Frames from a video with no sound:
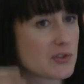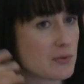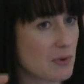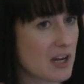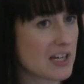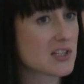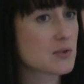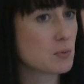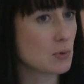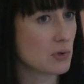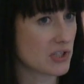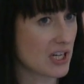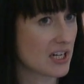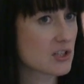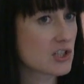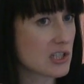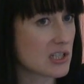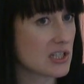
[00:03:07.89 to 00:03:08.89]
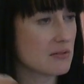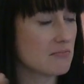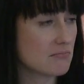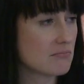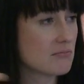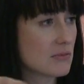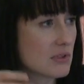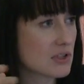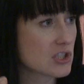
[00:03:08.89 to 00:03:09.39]
The rest would actually
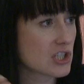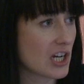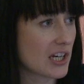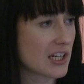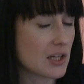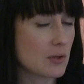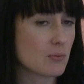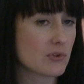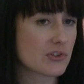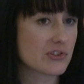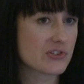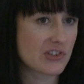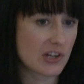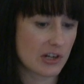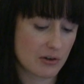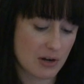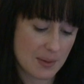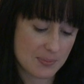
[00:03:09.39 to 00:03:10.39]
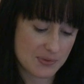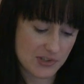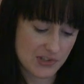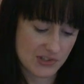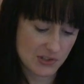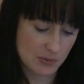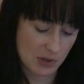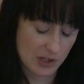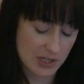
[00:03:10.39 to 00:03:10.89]
check in with us on our apps
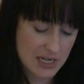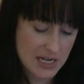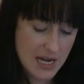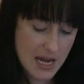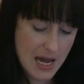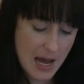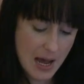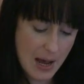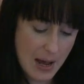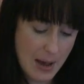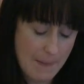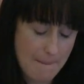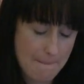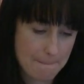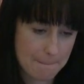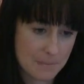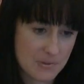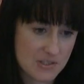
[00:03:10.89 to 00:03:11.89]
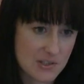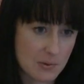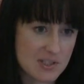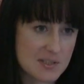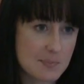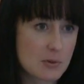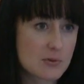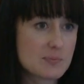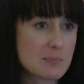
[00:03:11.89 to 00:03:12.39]
and so on. So I
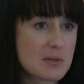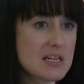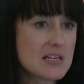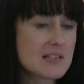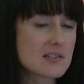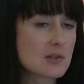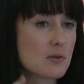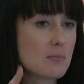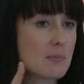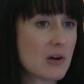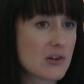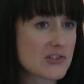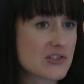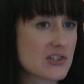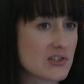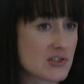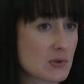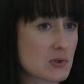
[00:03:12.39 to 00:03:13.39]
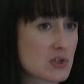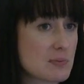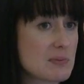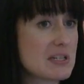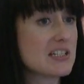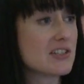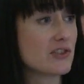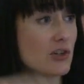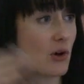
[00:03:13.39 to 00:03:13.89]
suppose being so immersed in social
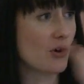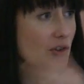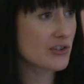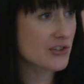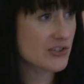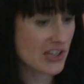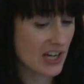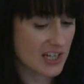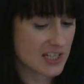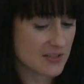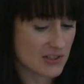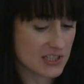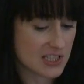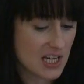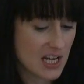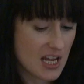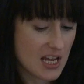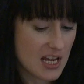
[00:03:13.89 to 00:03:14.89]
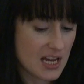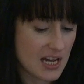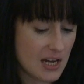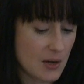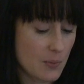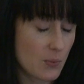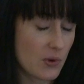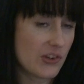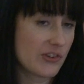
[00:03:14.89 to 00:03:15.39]
media, the other side of it
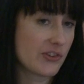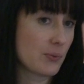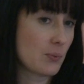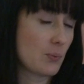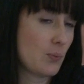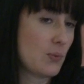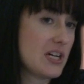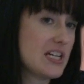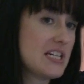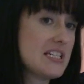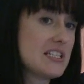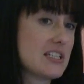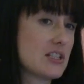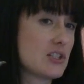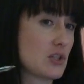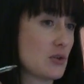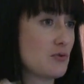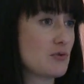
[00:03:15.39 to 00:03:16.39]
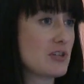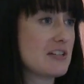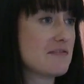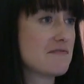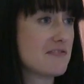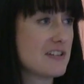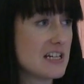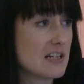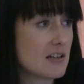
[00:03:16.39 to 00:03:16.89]
was we don't really
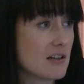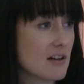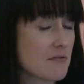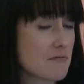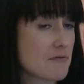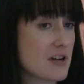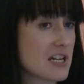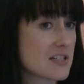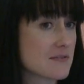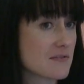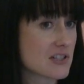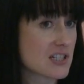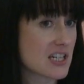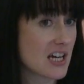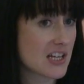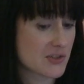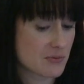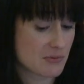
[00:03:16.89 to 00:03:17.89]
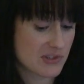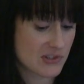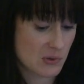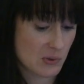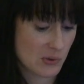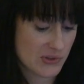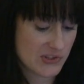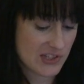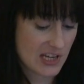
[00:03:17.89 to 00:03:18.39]
feel afraid of it as a
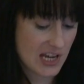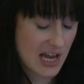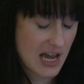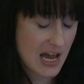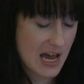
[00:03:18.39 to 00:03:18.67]
resource.